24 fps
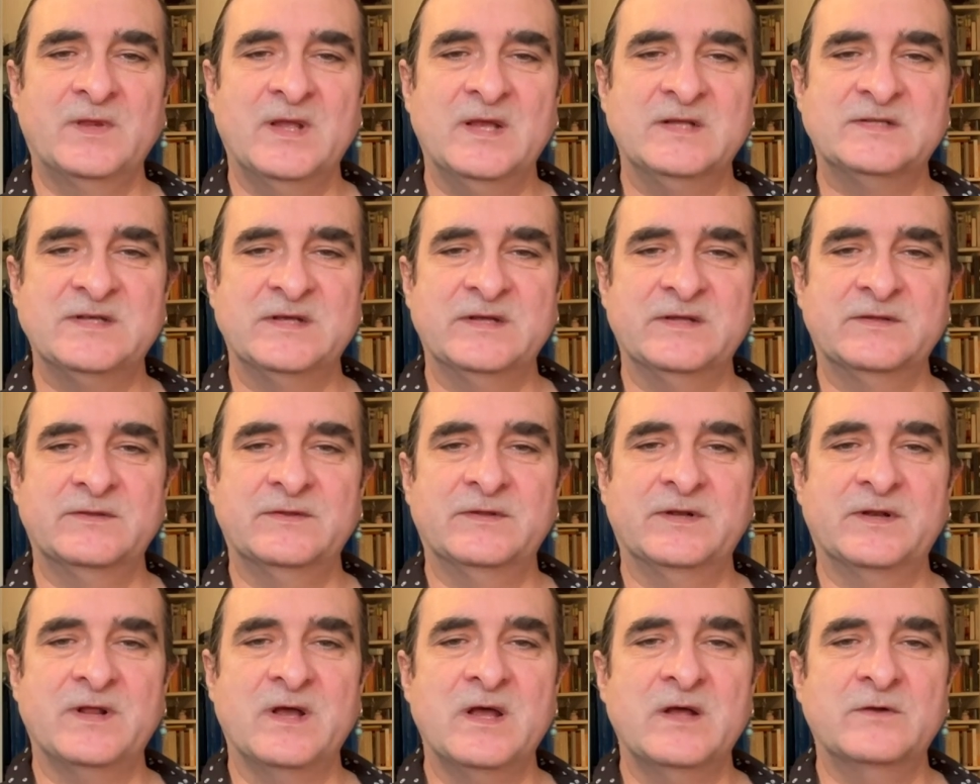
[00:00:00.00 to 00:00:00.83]
is it
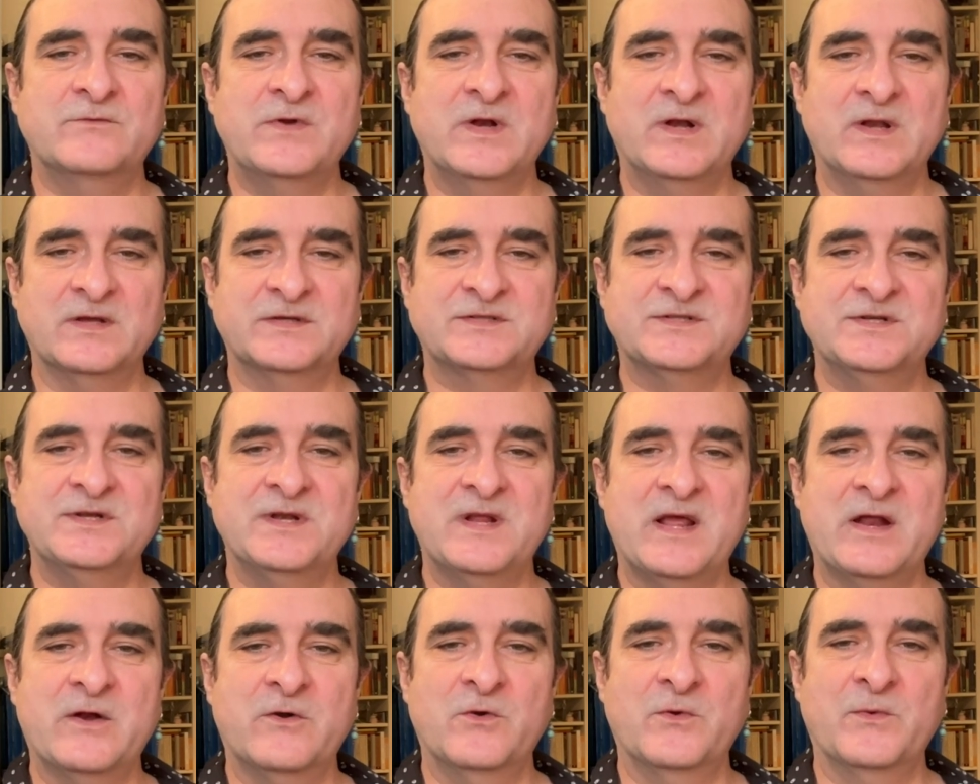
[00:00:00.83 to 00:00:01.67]
that our reluctant
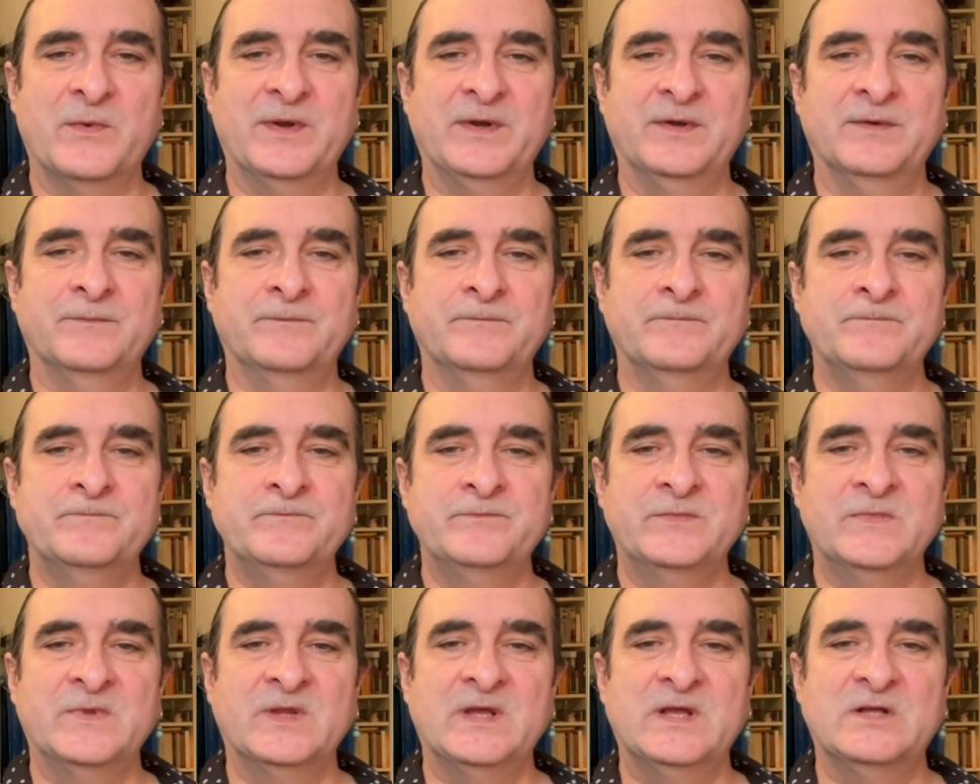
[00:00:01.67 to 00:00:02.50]
heroine
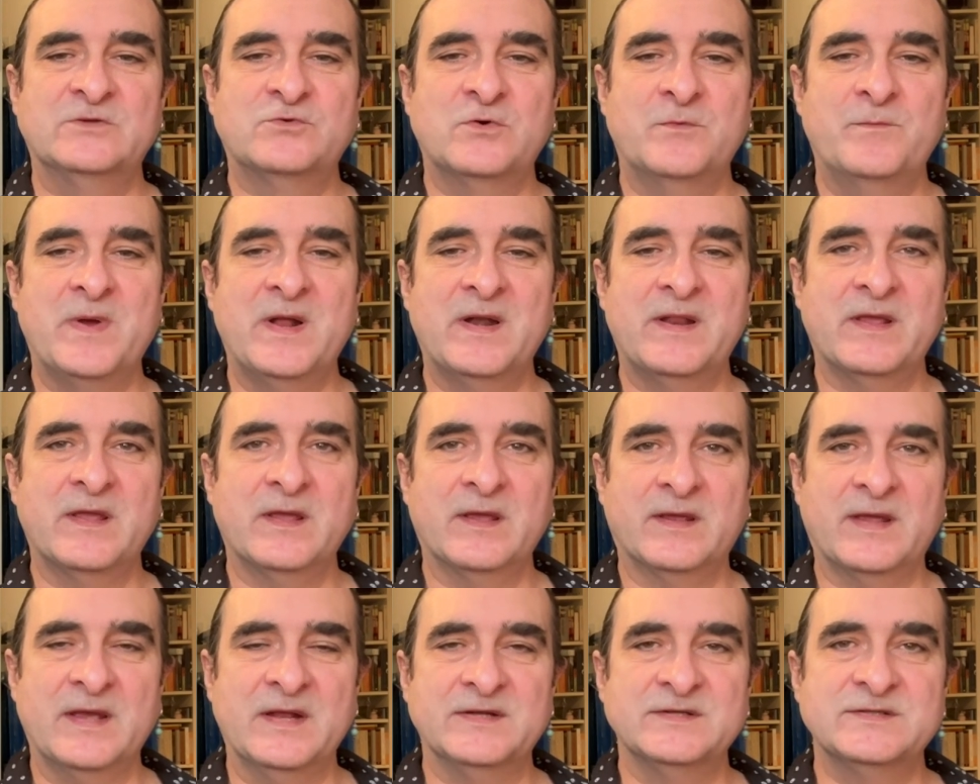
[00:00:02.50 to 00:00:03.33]
is rebelling
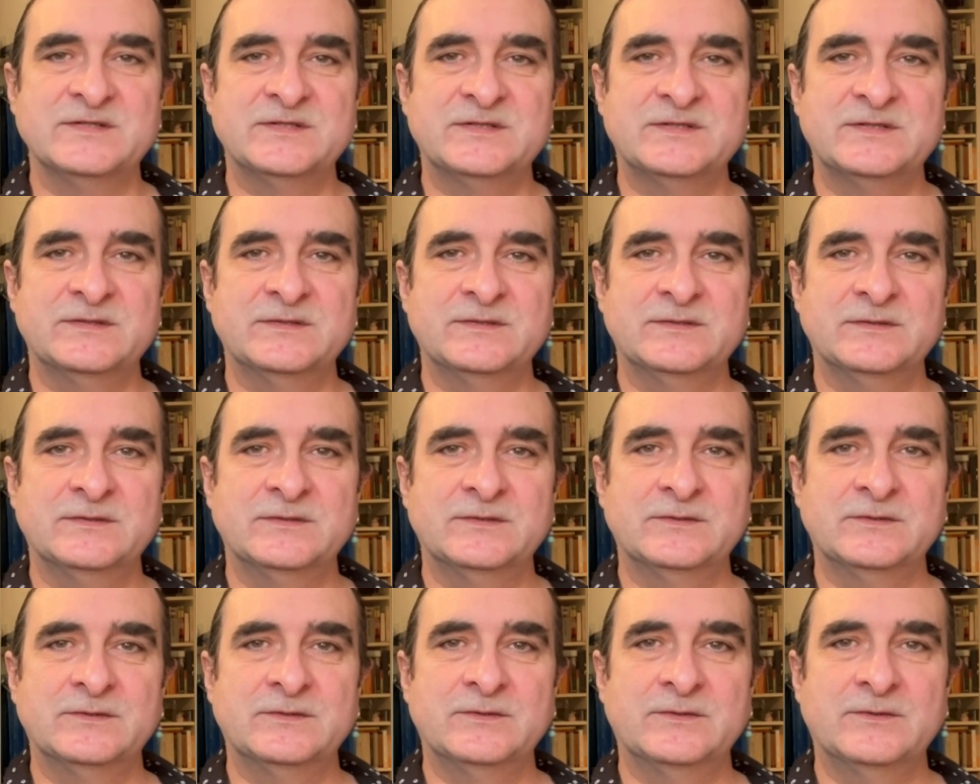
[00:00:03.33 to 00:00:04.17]
against
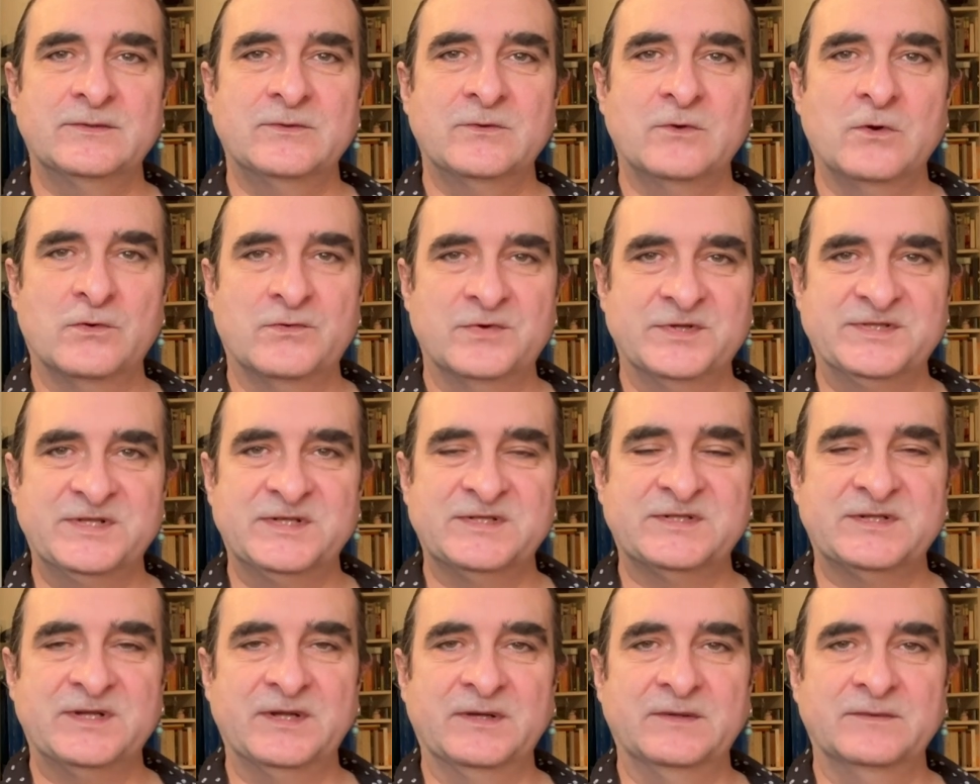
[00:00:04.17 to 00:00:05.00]
or
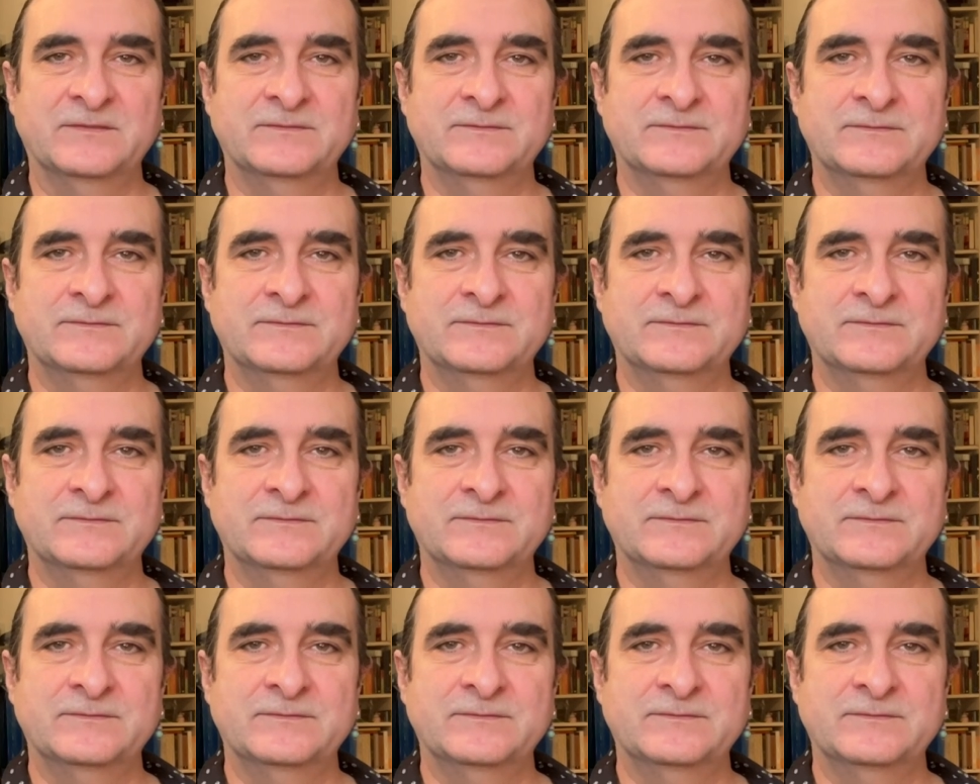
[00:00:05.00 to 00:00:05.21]
resisting?